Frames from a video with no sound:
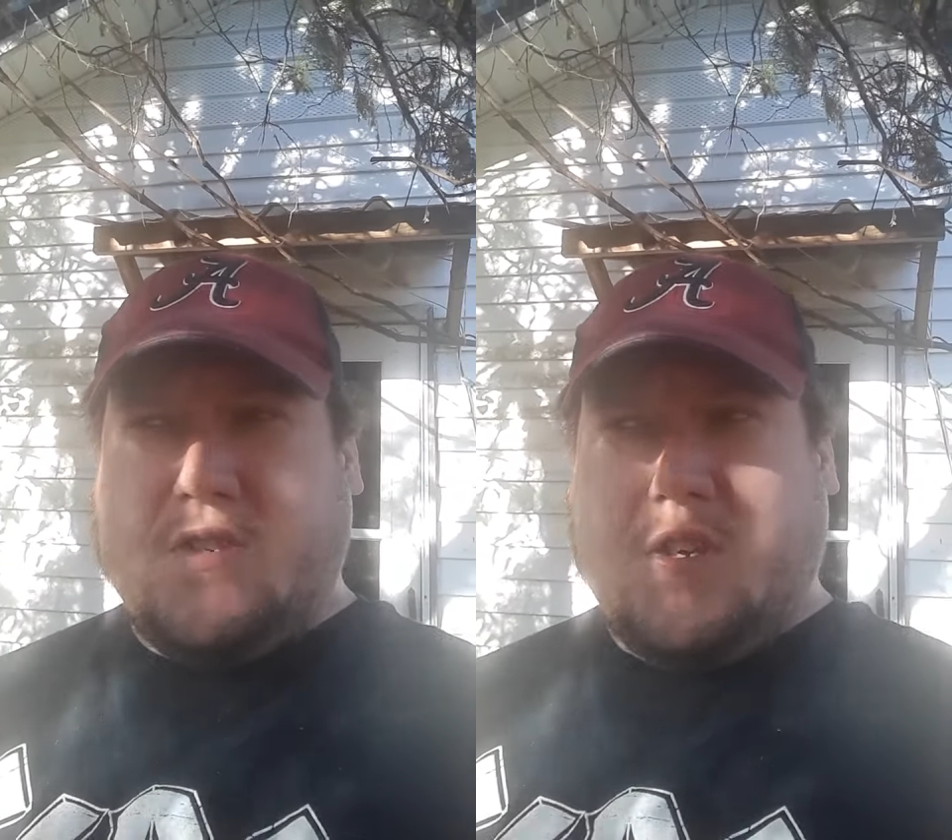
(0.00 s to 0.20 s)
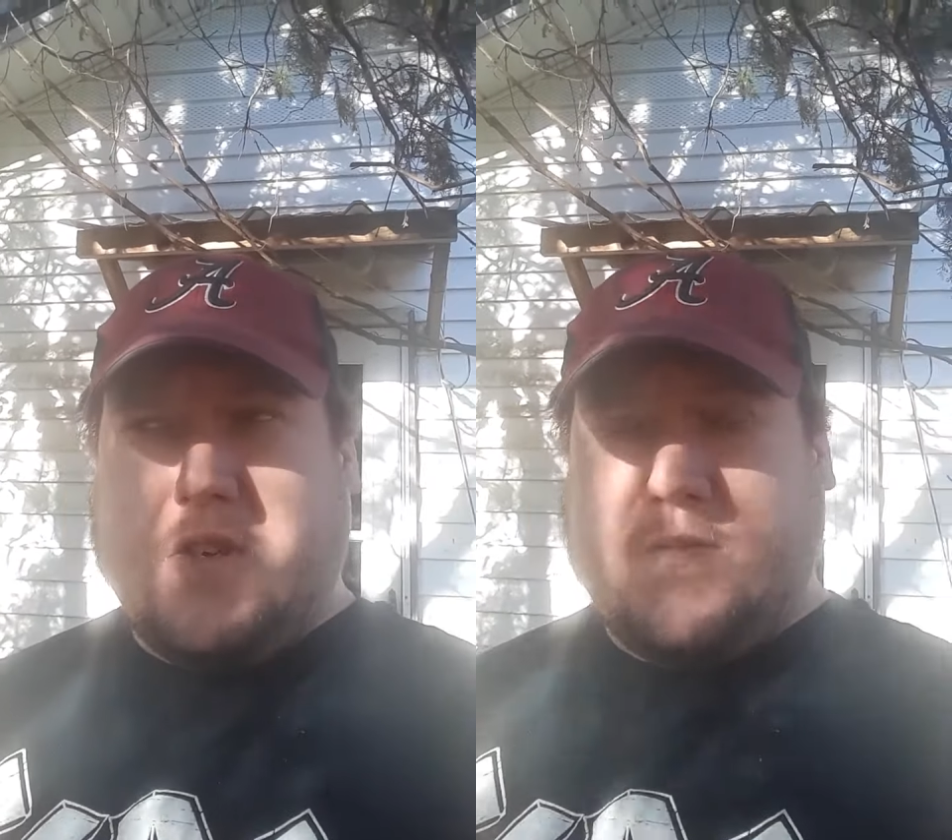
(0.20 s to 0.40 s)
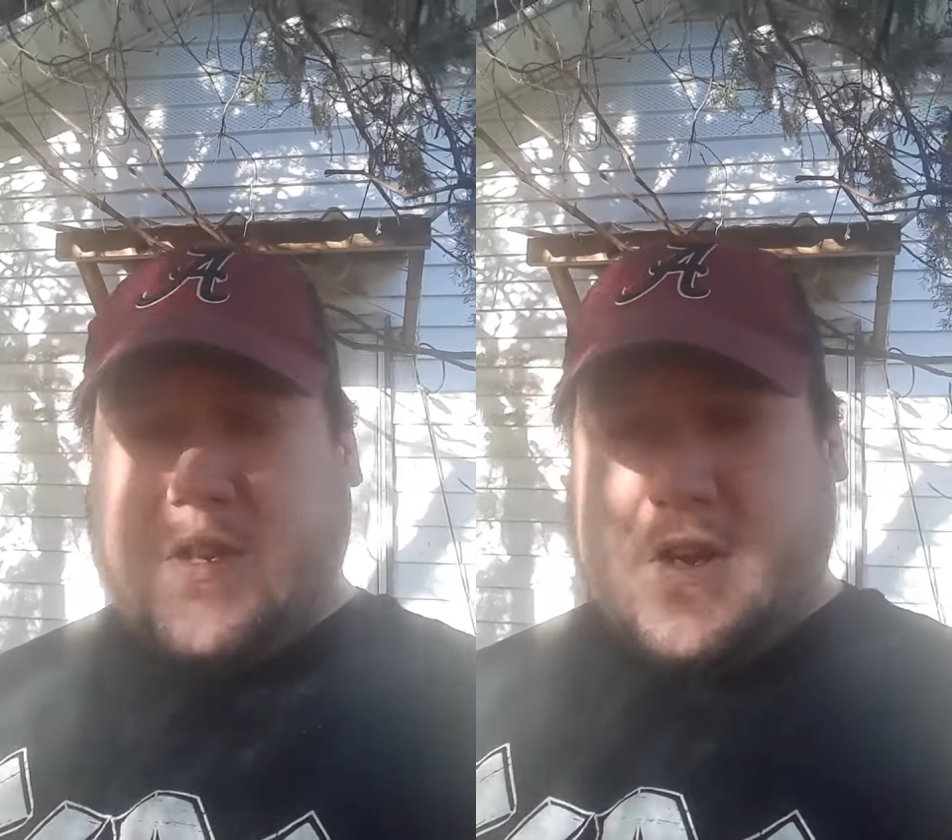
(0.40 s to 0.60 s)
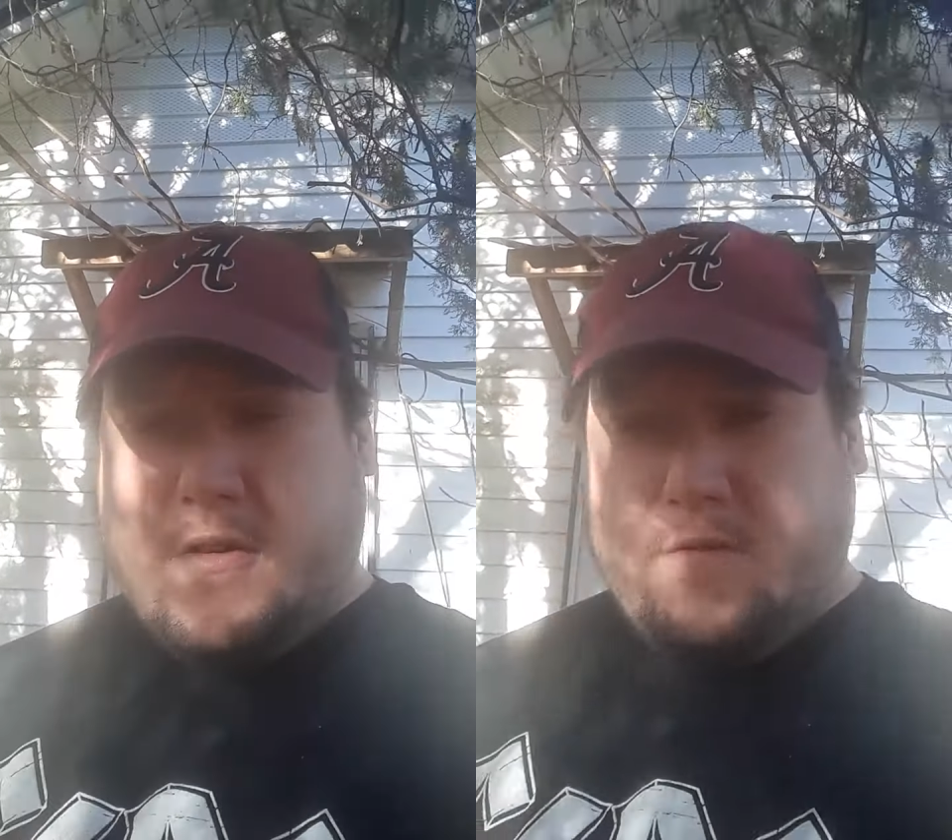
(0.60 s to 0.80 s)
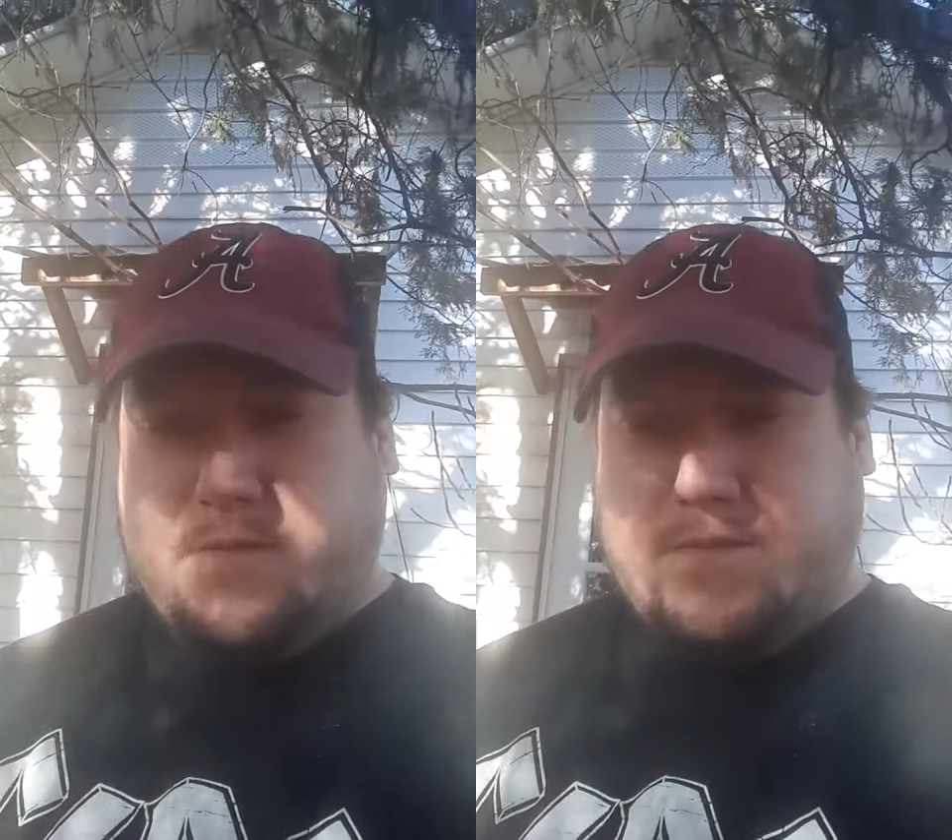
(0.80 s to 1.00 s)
subs now.